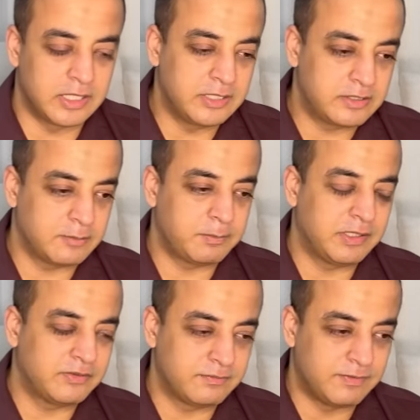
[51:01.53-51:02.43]
it
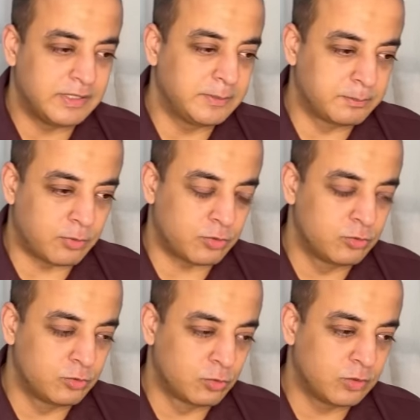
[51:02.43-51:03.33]
plays a very
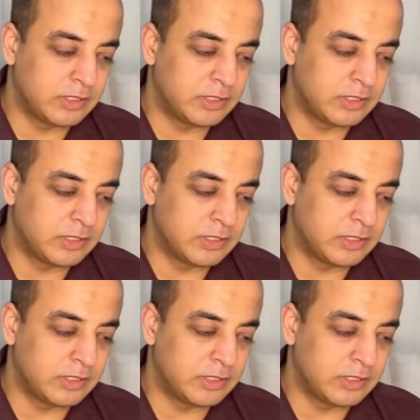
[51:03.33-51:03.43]
important role